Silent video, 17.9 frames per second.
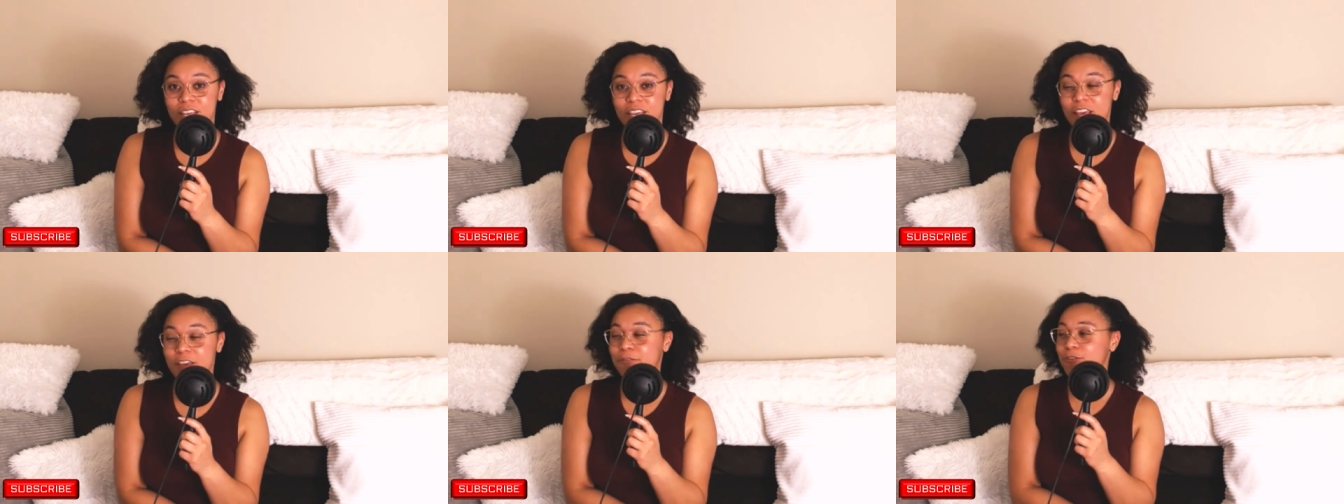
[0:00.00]

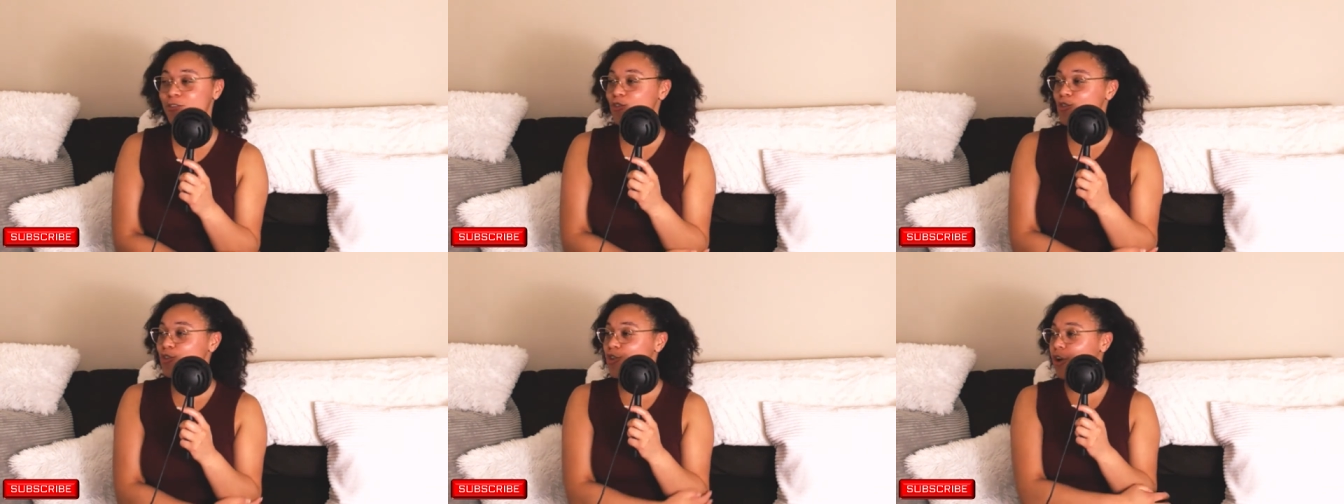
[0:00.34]
If
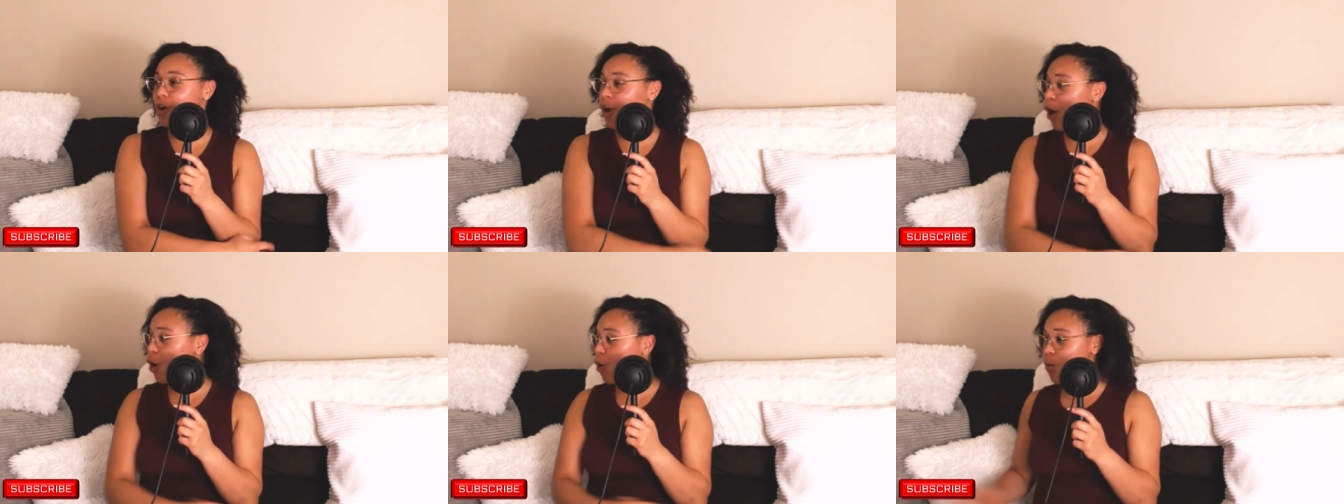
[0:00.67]

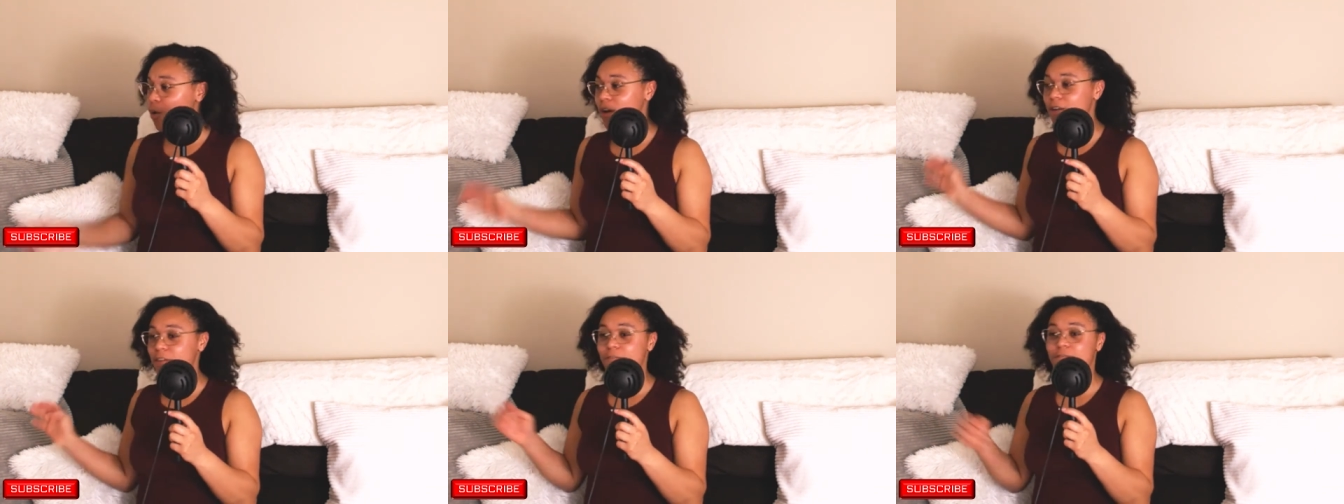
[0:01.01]
no
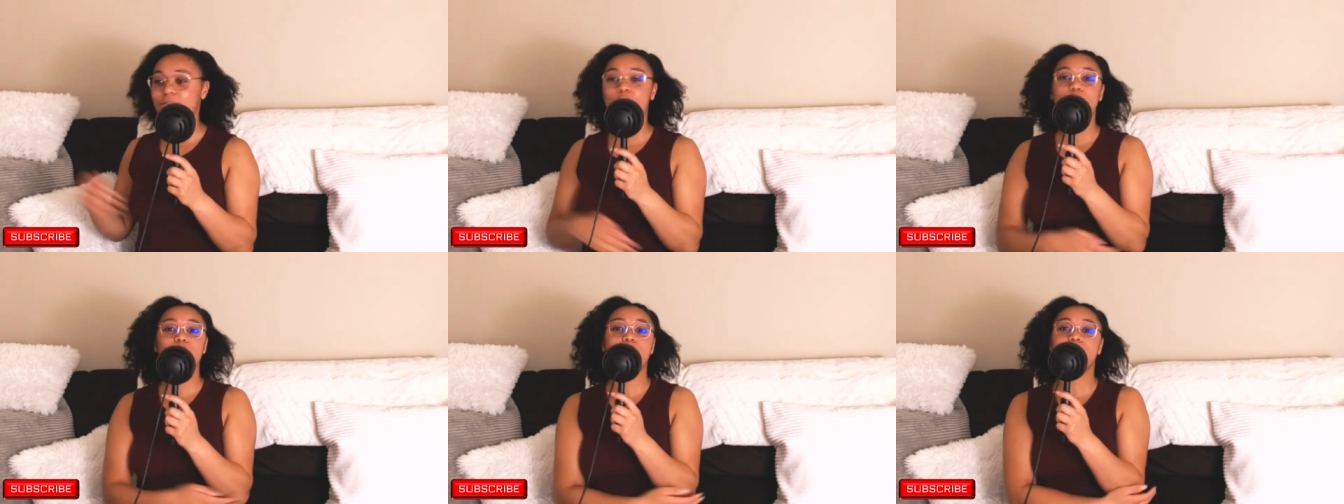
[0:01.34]
one
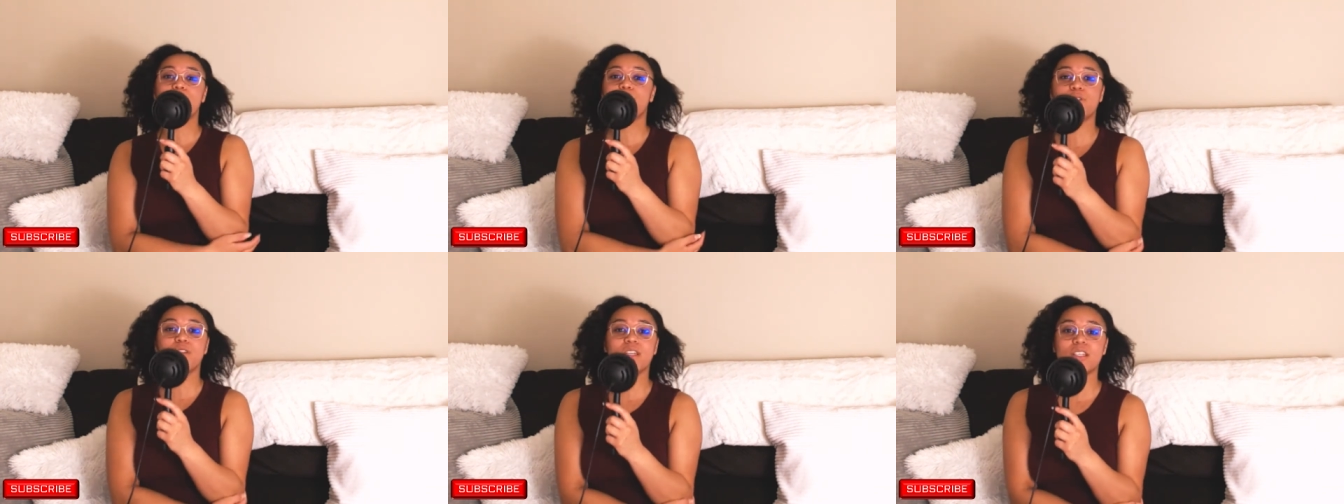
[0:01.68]
voted
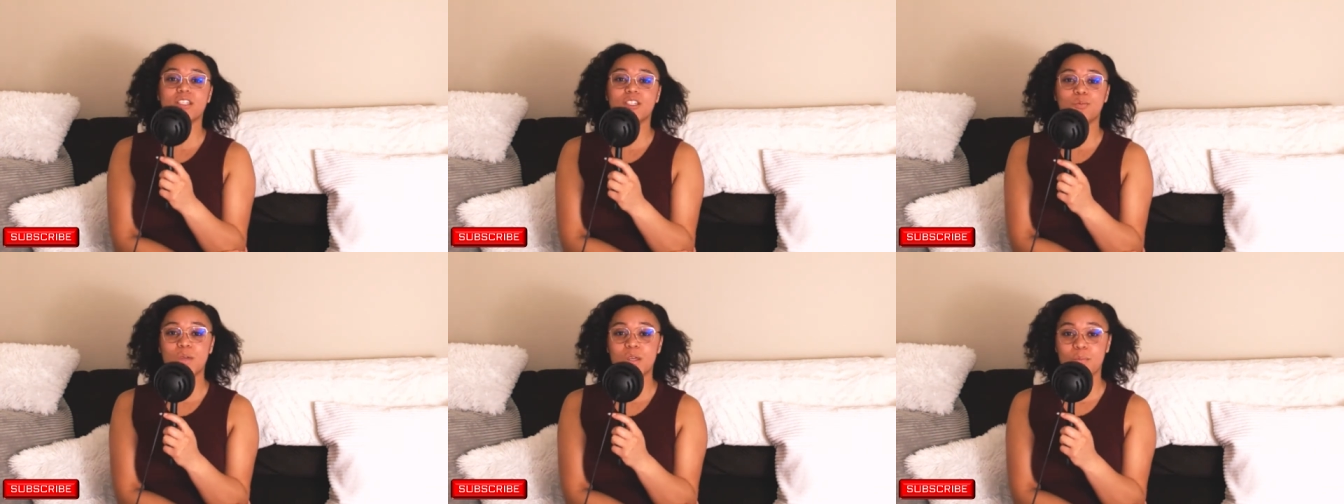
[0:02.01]
for
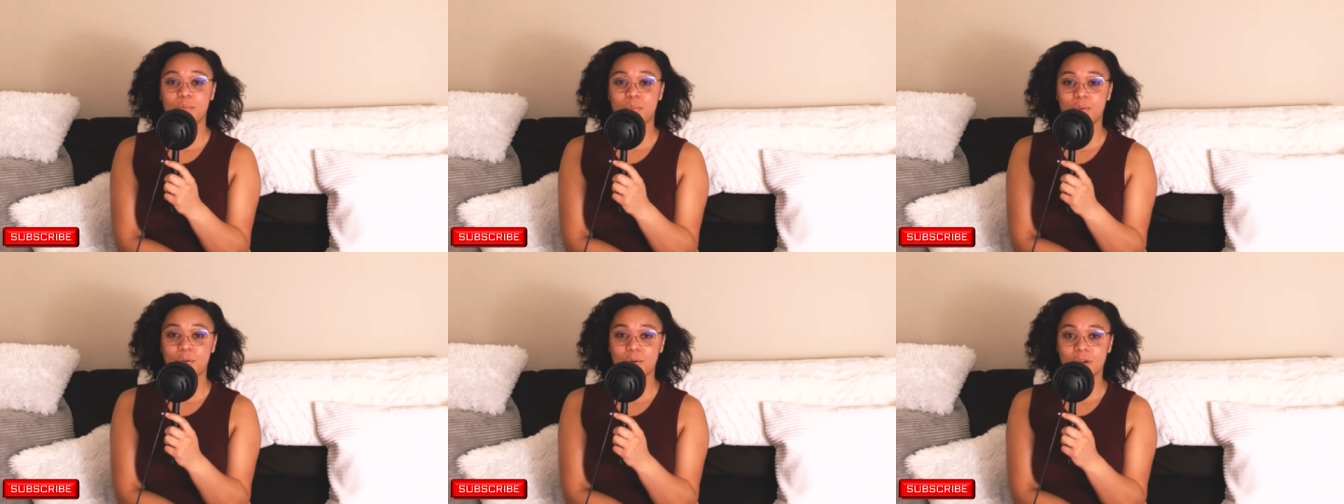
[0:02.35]
these
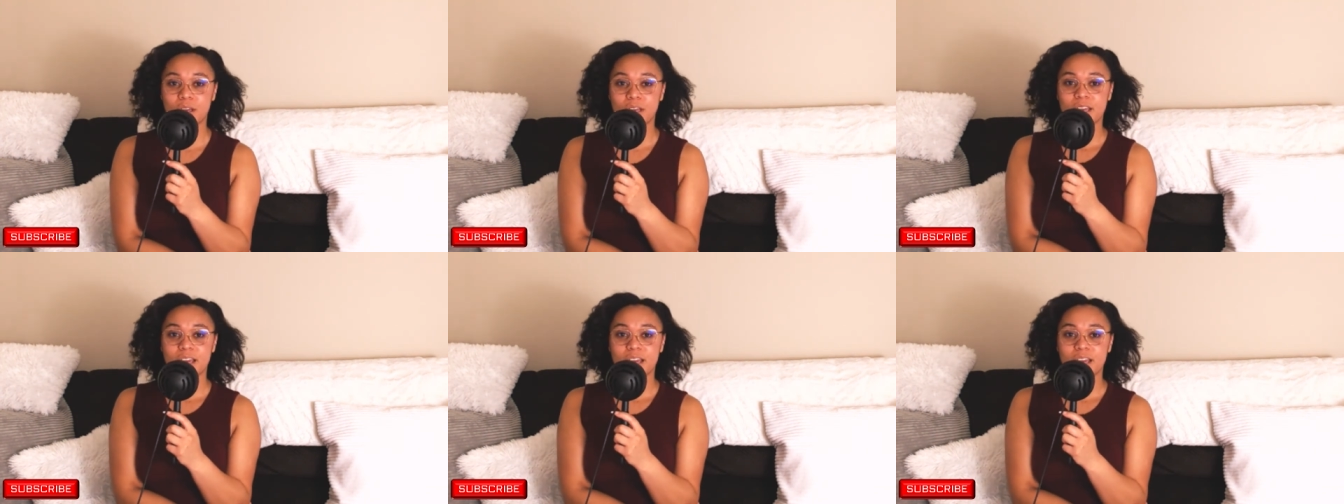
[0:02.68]
people,